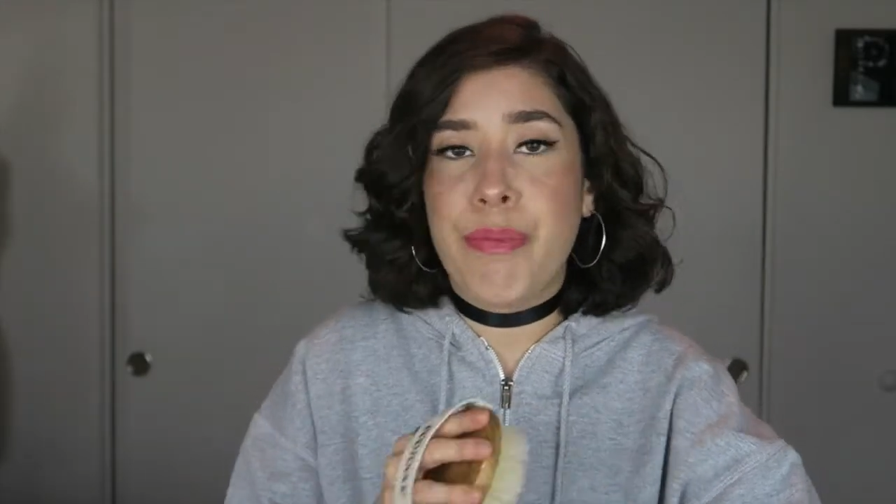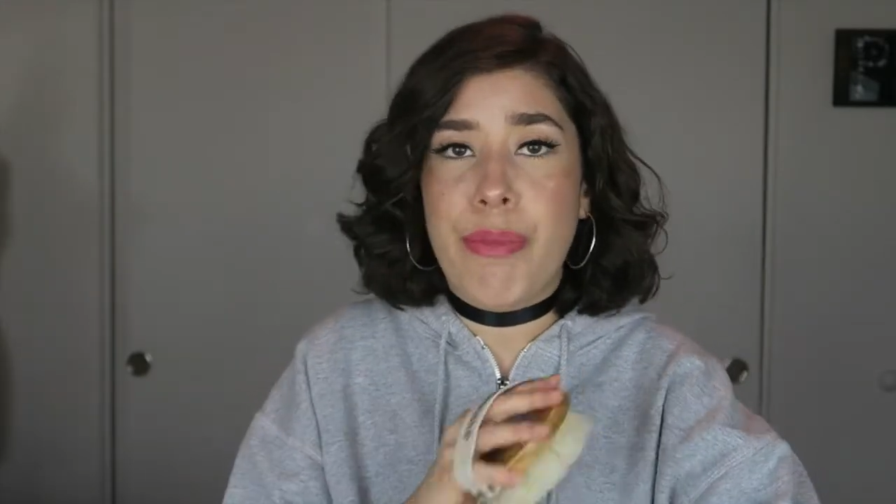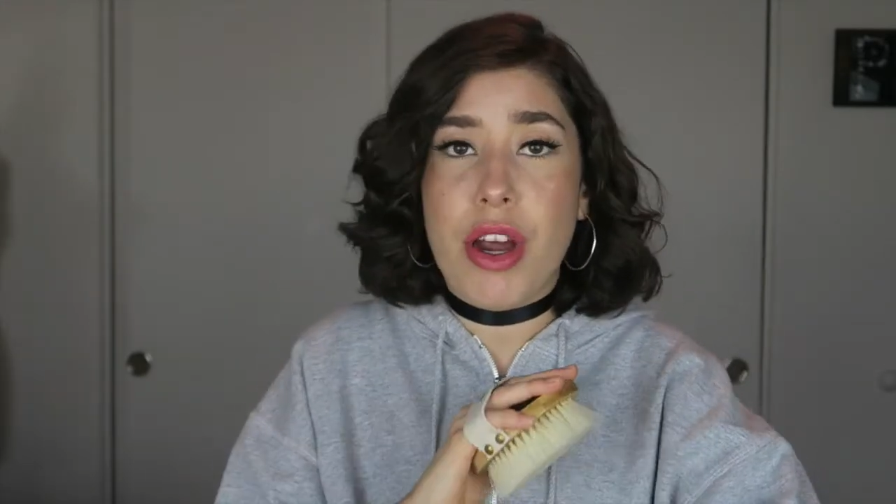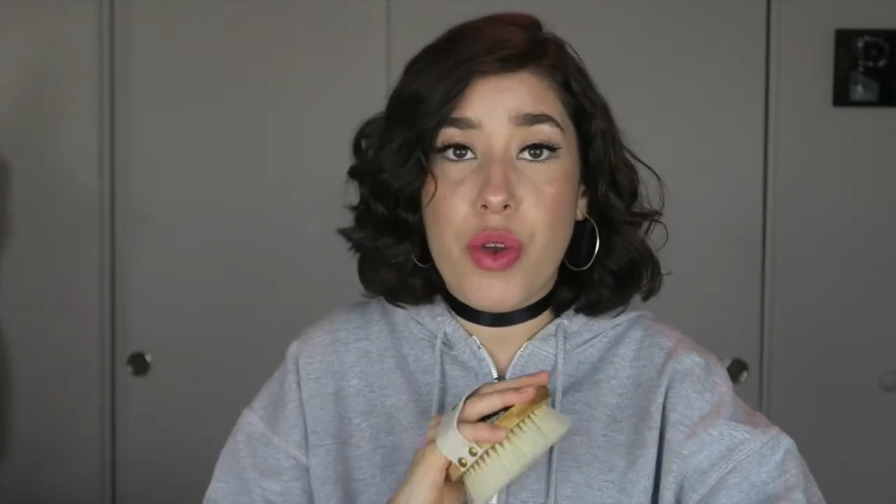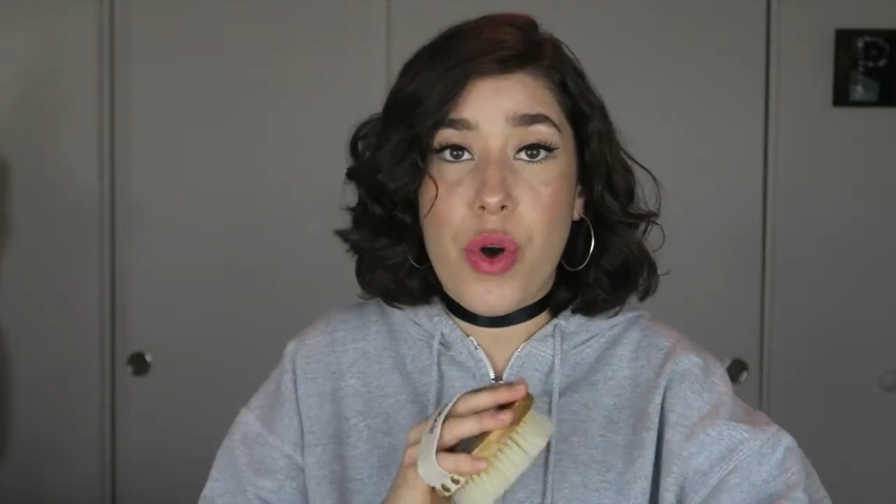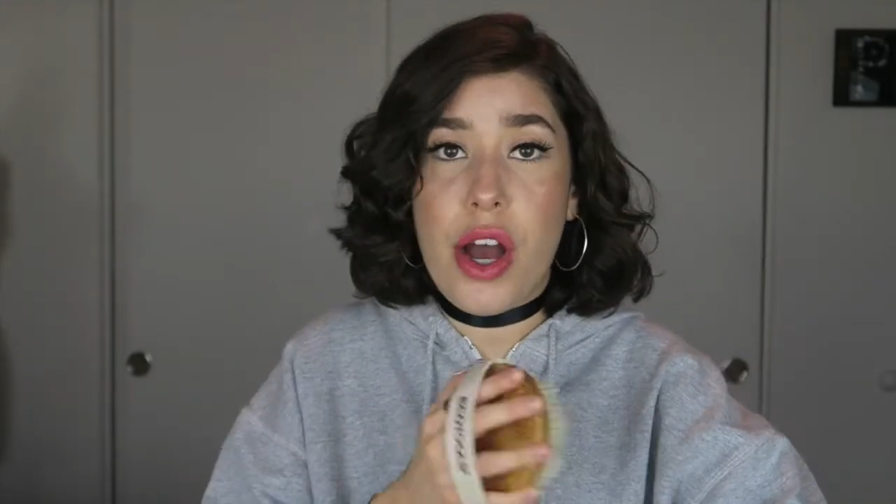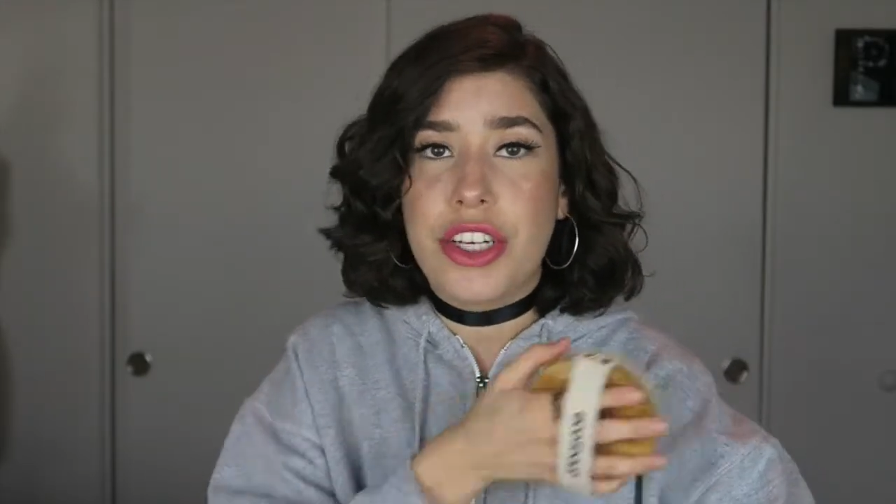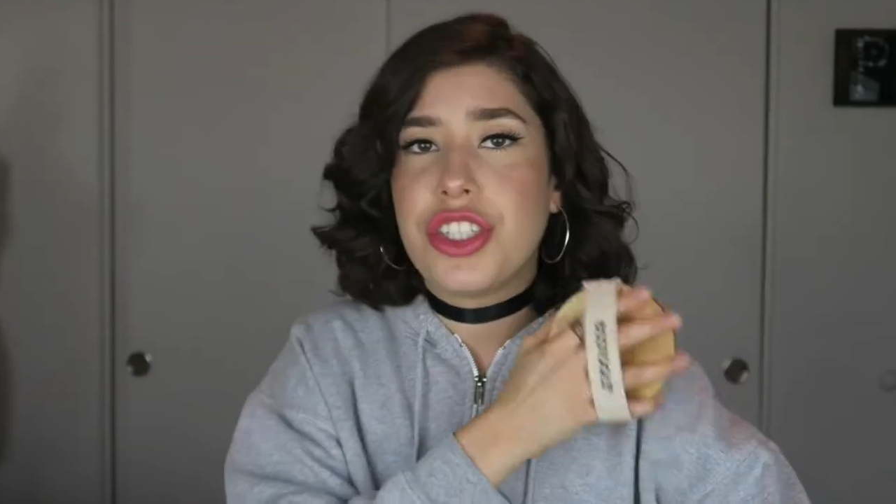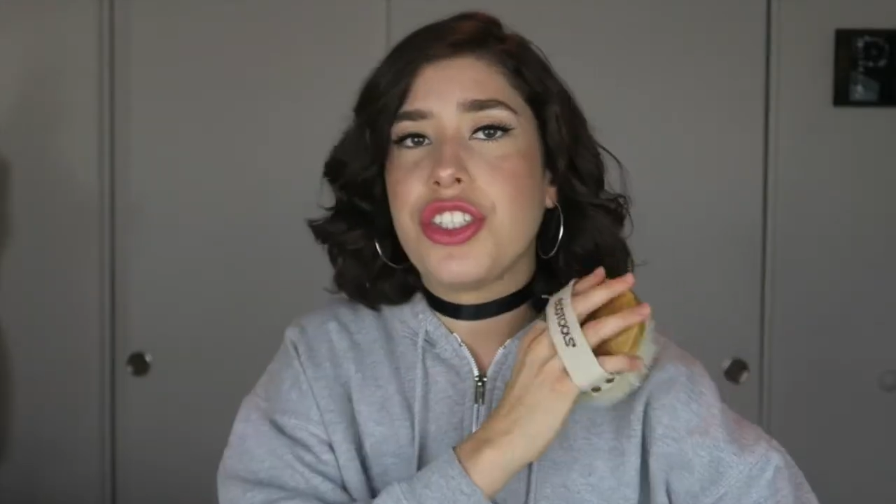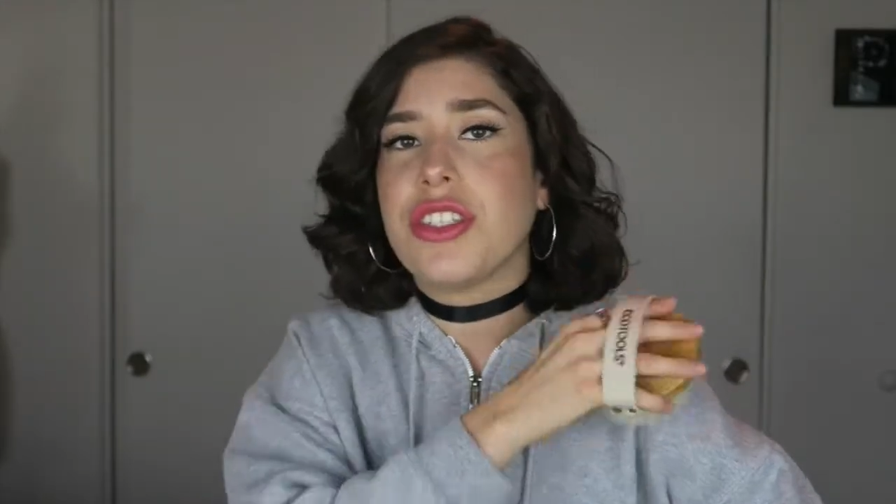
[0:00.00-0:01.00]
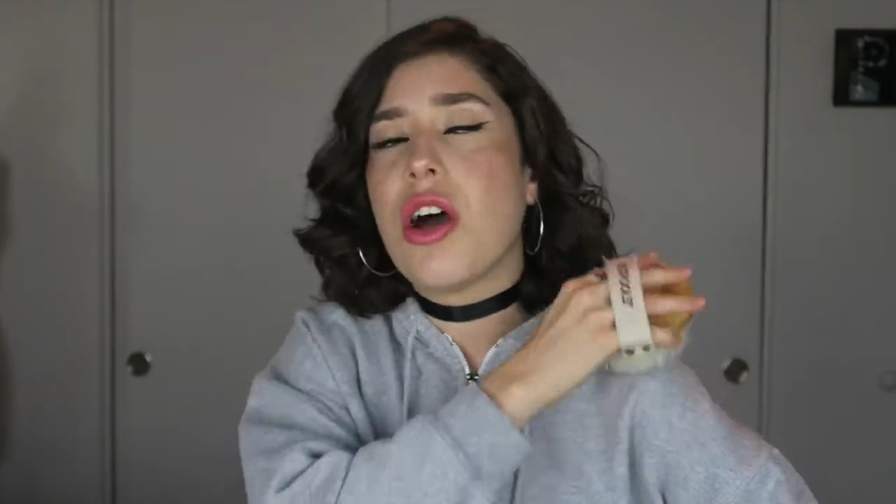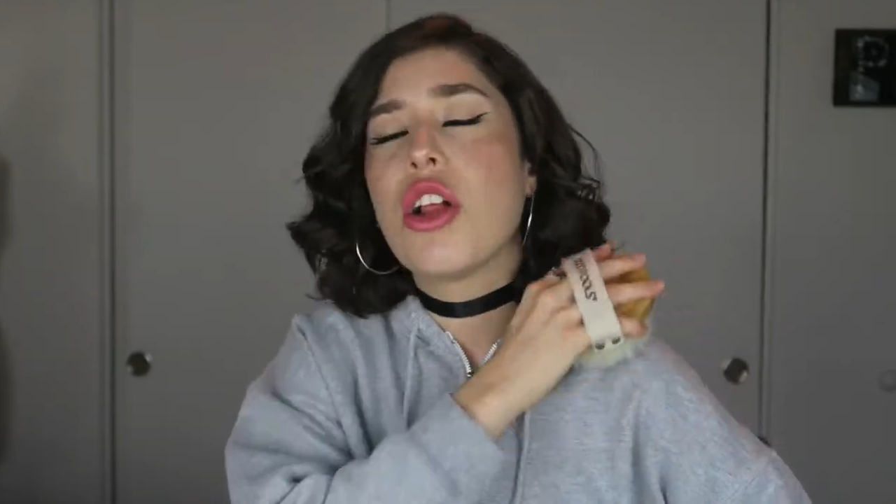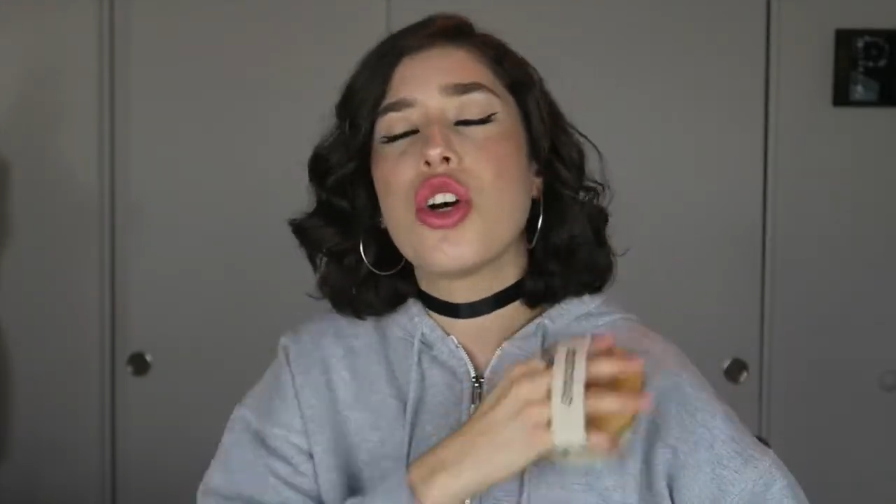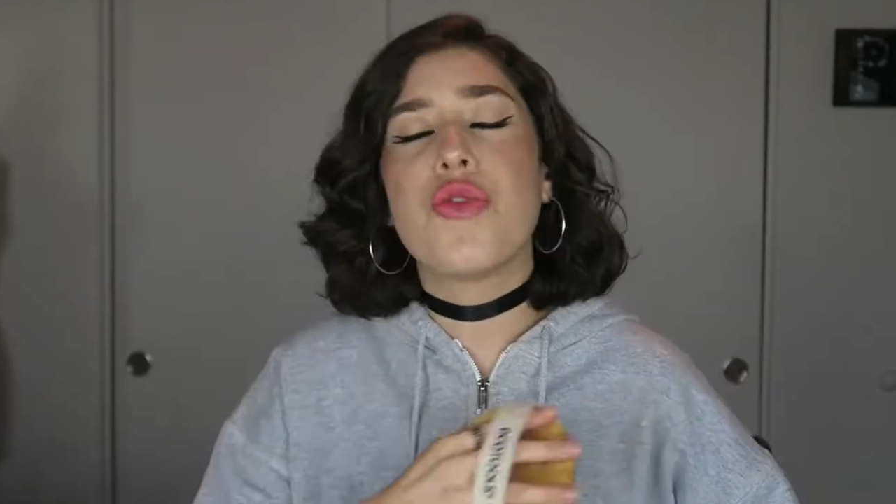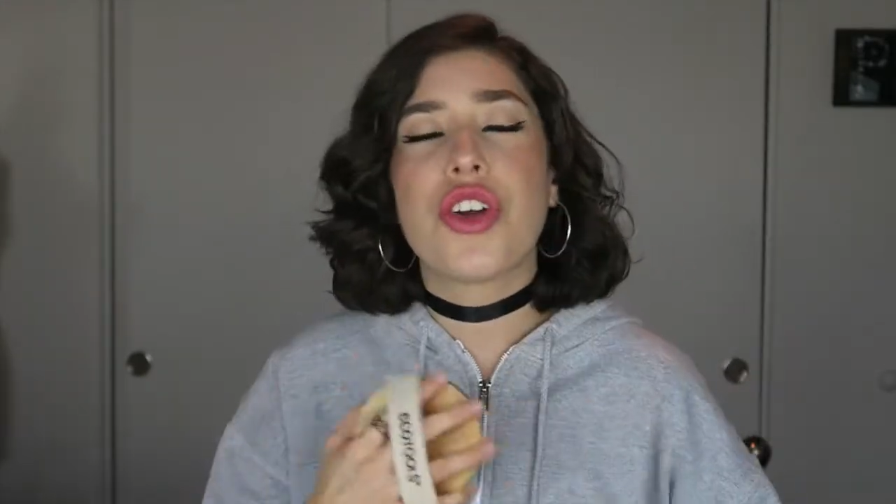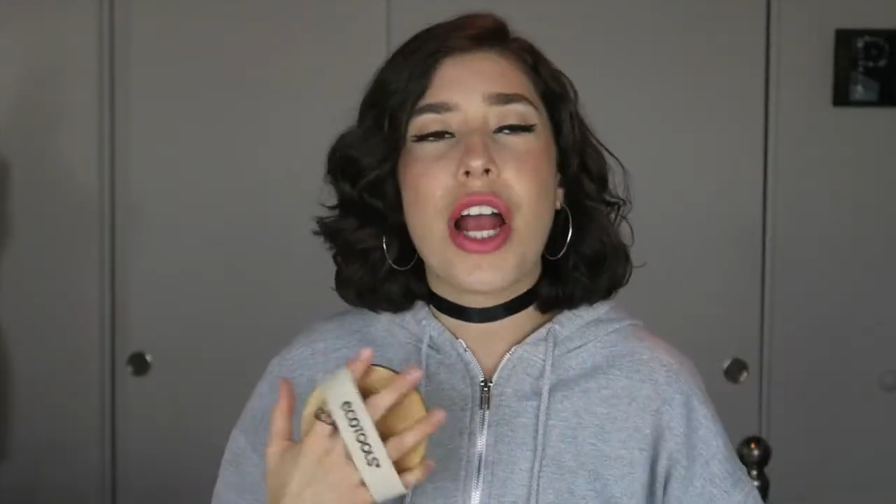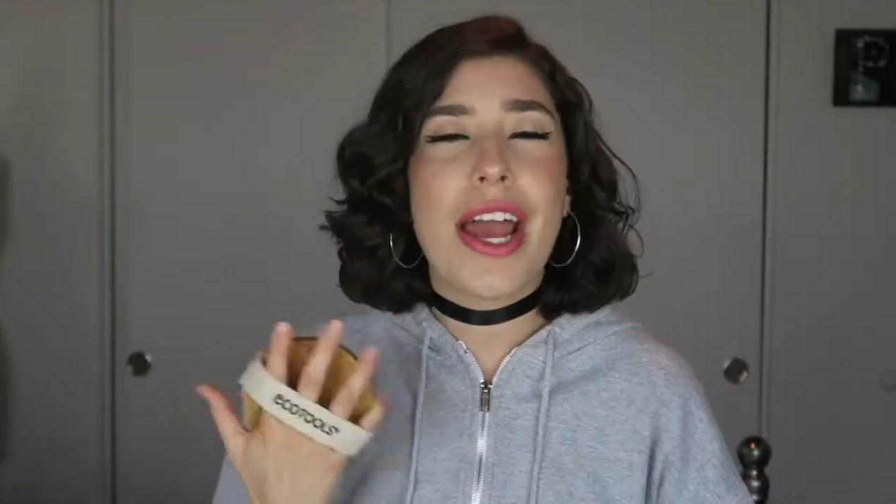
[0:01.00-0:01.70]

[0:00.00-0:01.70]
body wash just all over.